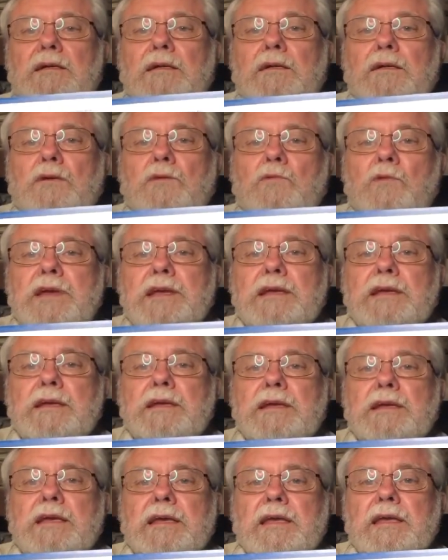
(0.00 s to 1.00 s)

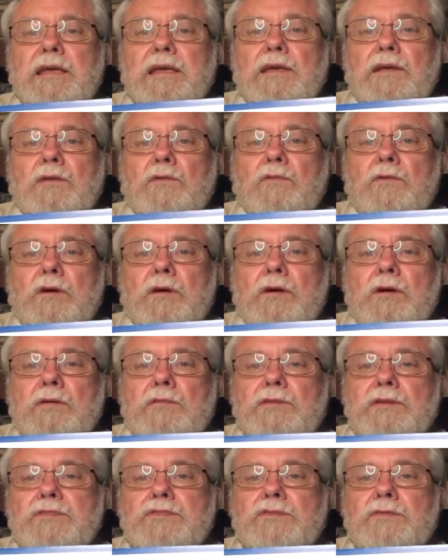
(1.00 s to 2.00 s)
Winkie
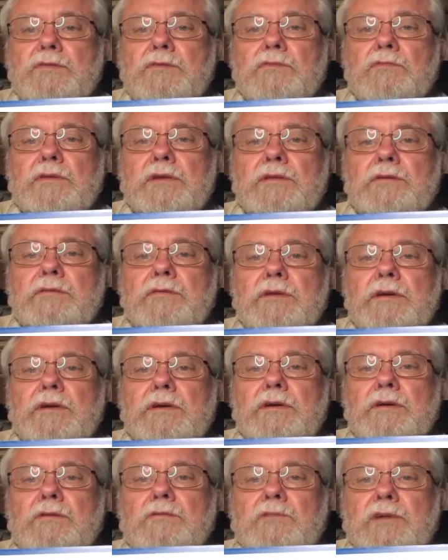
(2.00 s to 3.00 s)
waddles to
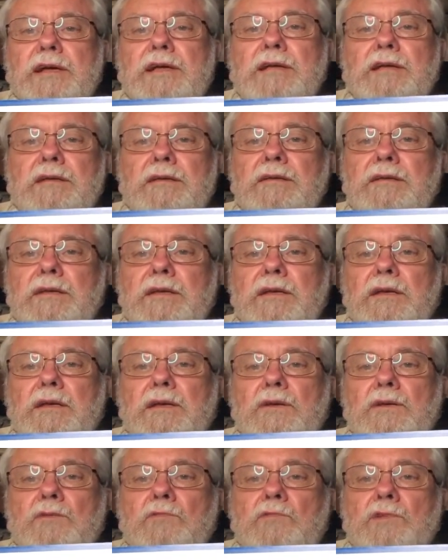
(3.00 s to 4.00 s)
the
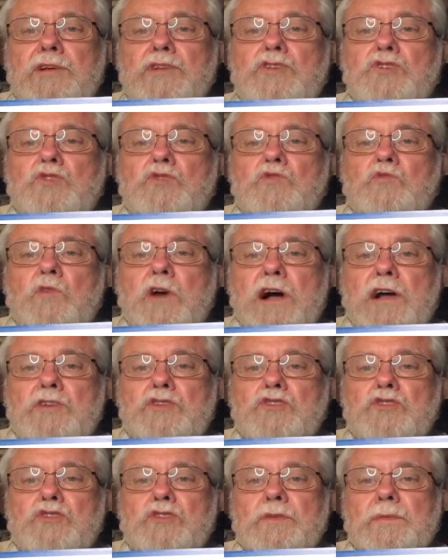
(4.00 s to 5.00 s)
well. Wish
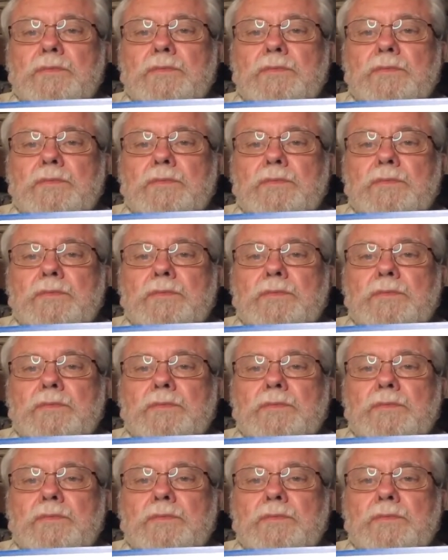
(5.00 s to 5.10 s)
wash,